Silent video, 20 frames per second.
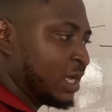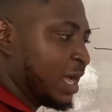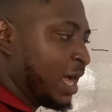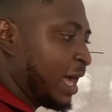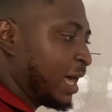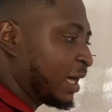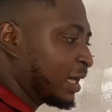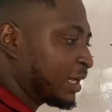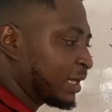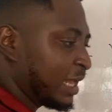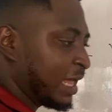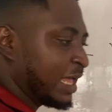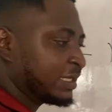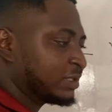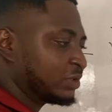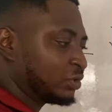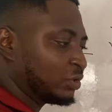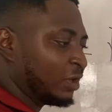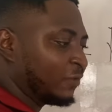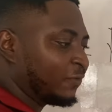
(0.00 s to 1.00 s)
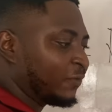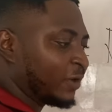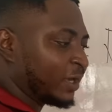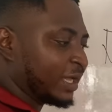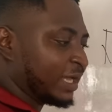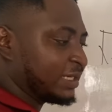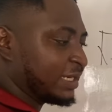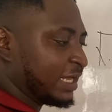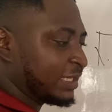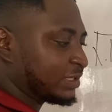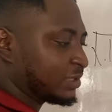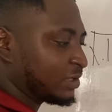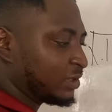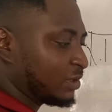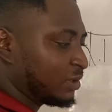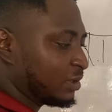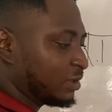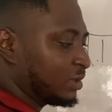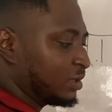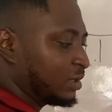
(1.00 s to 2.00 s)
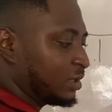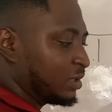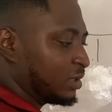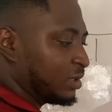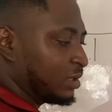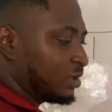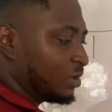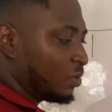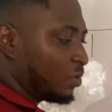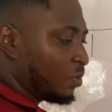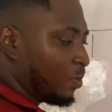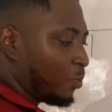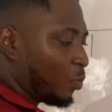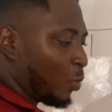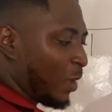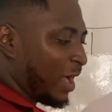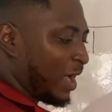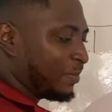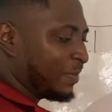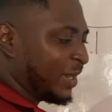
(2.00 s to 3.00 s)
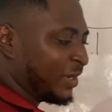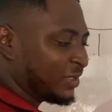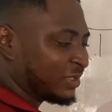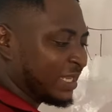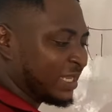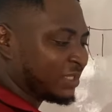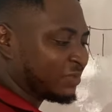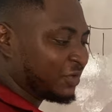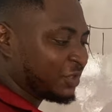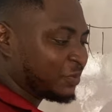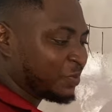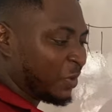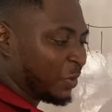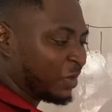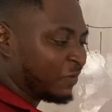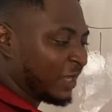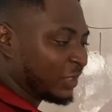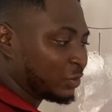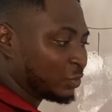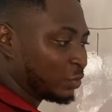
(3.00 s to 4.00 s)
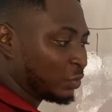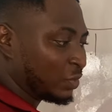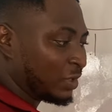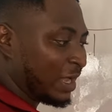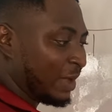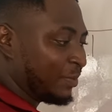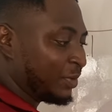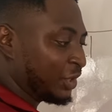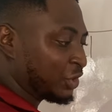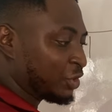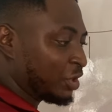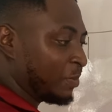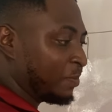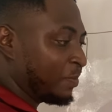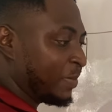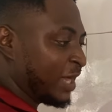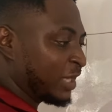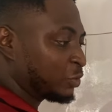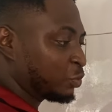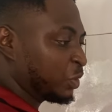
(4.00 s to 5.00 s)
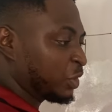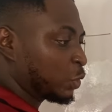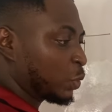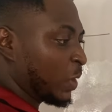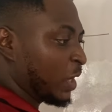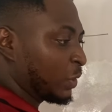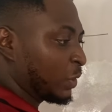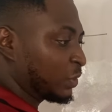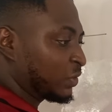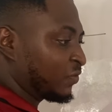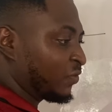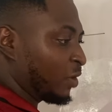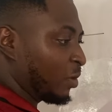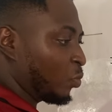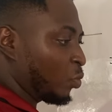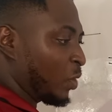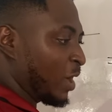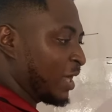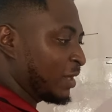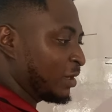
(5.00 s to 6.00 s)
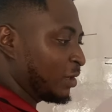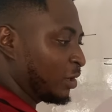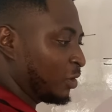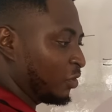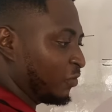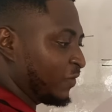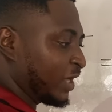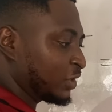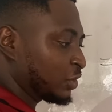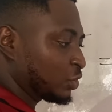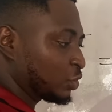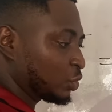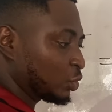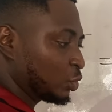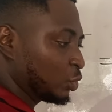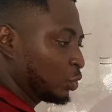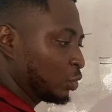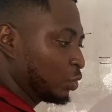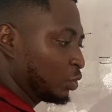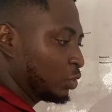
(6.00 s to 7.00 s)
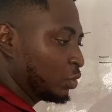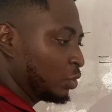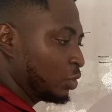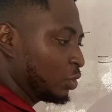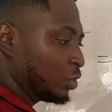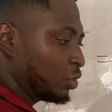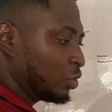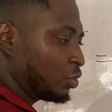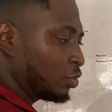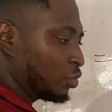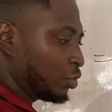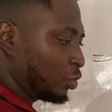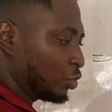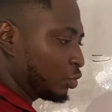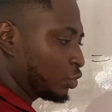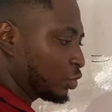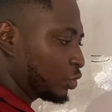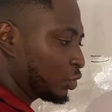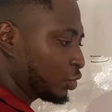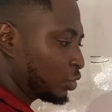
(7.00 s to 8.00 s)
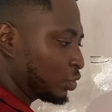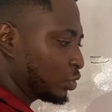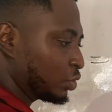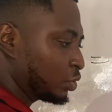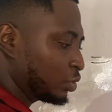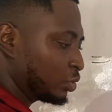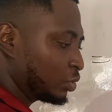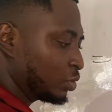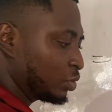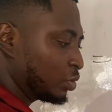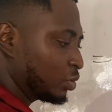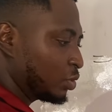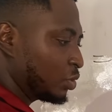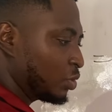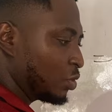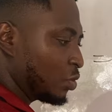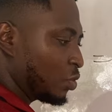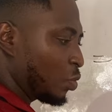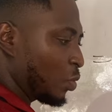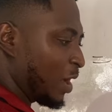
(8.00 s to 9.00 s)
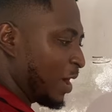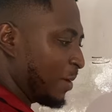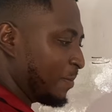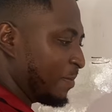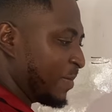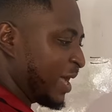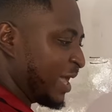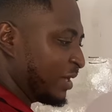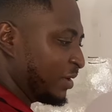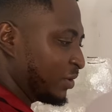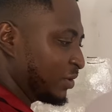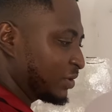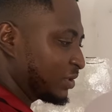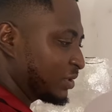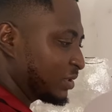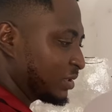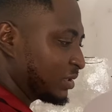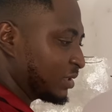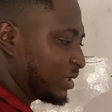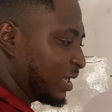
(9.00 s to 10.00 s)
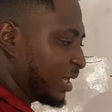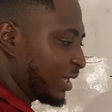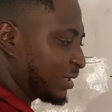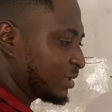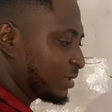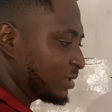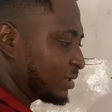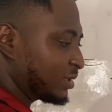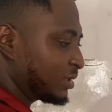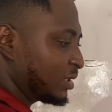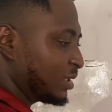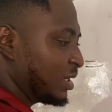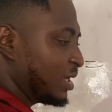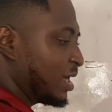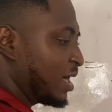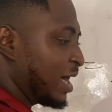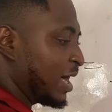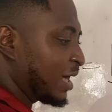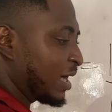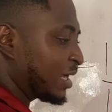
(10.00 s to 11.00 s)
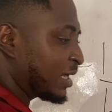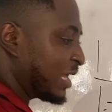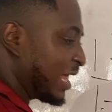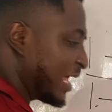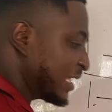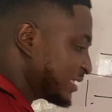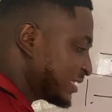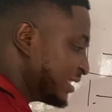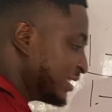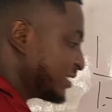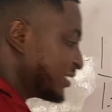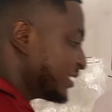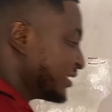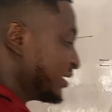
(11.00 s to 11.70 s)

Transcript: And class, do not forget that 1 minus x raised by 1 over 2 can be returned back to square root form 1 all over 2 root 1 minus x. And class, this is the